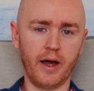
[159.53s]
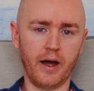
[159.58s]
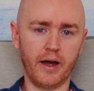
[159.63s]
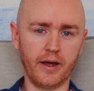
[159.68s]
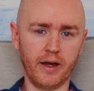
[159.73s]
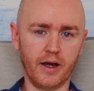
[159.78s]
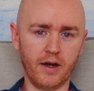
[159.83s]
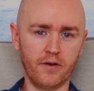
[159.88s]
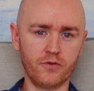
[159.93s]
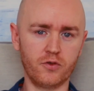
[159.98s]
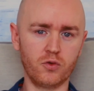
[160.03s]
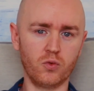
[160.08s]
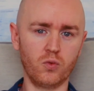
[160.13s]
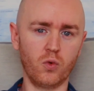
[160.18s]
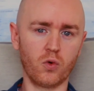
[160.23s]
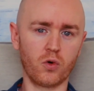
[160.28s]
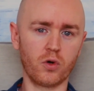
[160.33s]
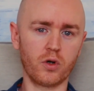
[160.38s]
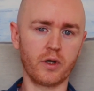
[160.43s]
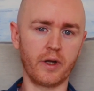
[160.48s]
I have to
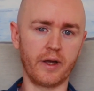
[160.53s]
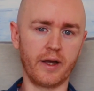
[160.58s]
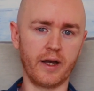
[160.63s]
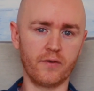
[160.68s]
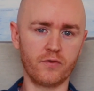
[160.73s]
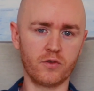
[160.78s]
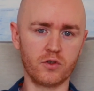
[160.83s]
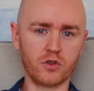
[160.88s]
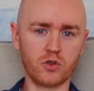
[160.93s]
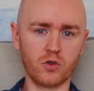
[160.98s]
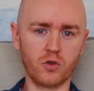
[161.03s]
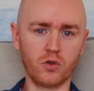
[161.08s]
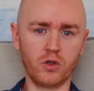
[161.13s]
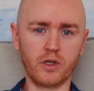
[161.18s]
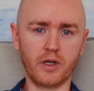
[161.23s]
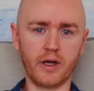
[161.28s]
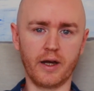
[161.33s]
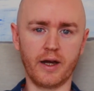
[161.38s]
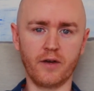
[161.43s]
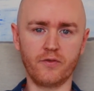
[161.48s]
work, I have to
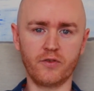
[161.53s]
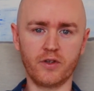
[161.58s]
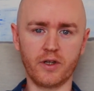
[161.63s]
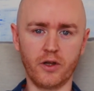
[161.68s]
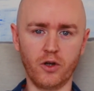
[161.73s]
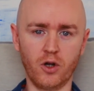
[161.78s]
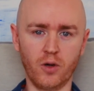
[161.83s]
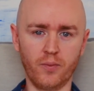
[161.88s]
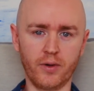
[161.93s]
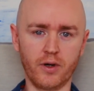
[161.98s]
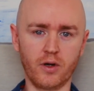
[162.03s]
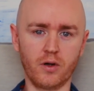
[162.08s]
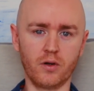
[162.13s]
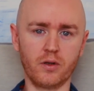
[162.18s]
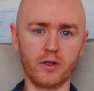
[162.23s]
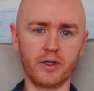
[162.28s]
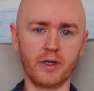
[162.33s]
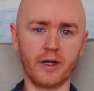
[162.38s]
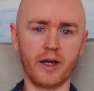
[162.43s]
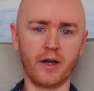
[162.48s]
study, I have to get up
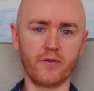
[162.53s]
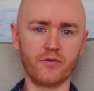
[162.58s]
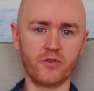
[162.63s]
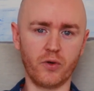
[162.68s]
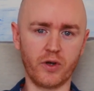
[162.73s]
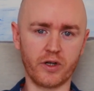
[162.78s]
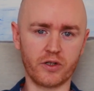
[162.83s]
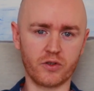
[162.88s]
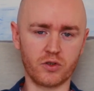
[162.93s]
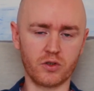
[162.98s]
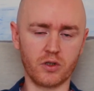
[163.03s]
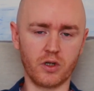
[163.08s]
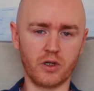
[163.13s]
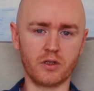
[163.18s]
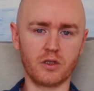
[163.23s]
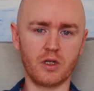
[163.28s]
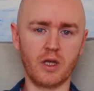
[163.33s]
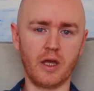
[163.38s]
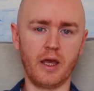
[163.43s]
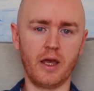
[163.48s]
early, I have to
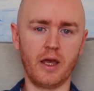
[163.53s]
exercise.